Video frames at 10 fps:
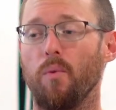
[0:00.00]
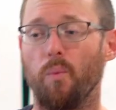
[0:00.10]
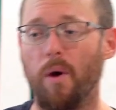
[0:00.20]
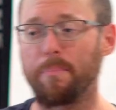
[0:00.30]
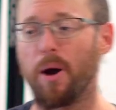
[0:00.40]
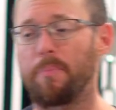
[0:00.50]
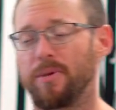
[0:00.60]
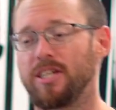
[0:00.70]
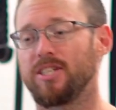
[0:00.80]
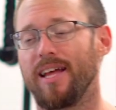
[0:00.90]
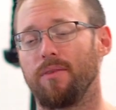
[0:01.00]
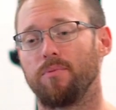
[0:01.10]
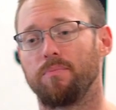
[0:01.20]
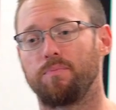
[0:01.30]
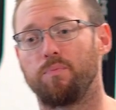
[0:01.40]
one population that
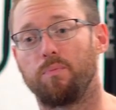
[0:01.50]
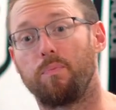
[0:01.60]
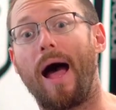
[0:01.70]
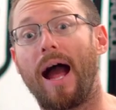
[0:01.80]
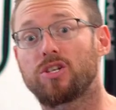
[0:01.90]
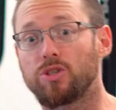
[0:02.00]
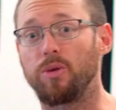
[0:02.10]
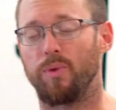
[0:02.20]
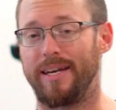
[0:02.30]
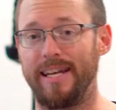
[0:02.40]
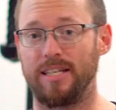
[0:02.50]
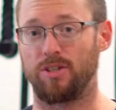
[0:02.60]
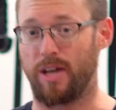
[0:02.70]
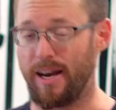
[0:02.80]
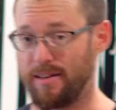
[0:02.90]
actually would need
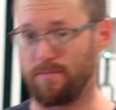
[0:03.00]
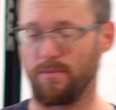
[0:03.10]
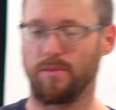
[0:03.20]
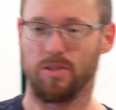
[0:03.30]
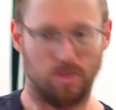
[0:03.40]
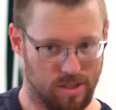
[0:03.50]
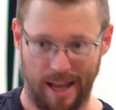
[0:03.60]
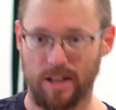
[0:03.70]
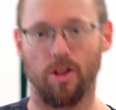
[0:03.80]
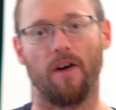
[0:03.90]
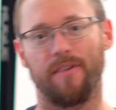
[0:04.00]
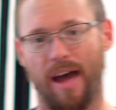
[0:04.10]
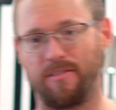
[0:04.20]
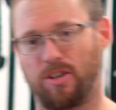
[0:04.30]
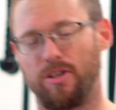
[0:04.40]
to kind of cycle off
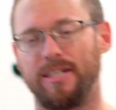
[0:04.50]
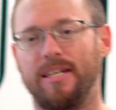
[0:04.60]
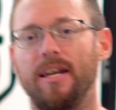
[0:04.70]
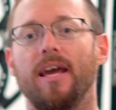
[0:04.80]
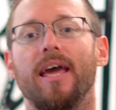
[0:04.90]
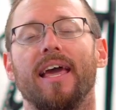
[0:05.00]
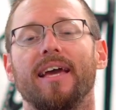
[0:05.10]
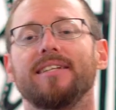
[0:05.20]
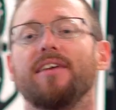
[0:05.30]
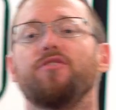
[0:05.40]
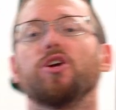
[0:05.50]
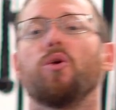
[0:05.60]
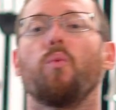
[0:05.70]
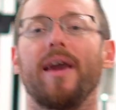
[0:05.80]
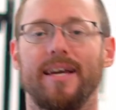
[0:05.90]
having creatine is if you're in
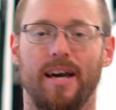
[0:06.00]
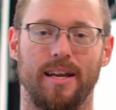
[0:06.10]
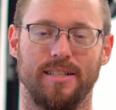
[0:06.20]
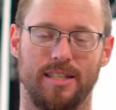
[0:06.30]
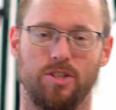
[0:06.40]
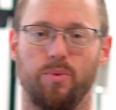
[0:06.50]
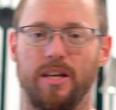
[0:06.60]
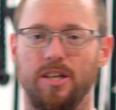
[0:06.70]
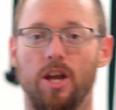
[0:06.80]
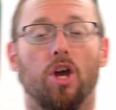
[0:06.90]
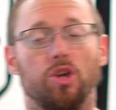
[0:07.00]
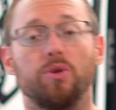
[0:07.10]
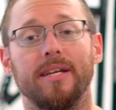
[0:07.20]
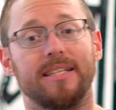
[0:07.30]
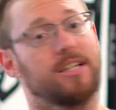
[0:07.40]
a weight cutting situation.
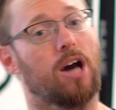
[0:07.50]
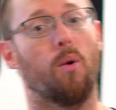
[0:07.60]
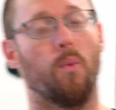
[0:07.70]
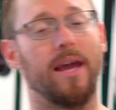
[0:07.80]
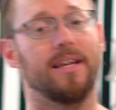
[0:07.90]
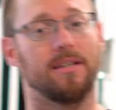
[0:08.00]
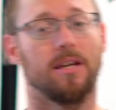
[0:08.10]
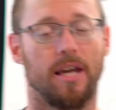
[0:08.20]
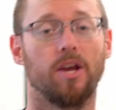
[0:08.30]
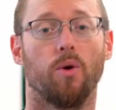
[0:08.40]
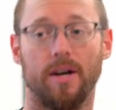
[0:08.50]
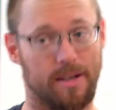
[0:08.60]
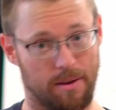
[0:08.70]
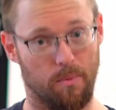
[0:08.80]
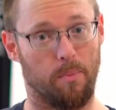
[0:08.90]
You need to cut weight in
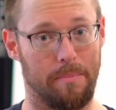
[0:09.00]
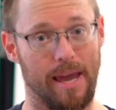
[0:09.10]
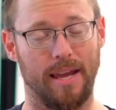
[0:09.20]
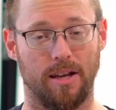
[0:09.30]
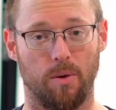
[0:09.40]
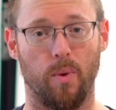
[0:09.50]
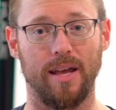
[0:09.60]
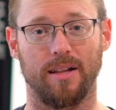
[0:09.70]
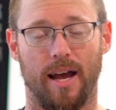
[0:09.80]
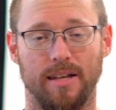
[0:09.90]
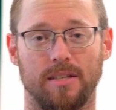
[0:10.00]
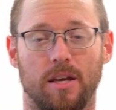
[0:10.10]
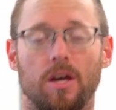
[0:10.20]
order to make a weight class.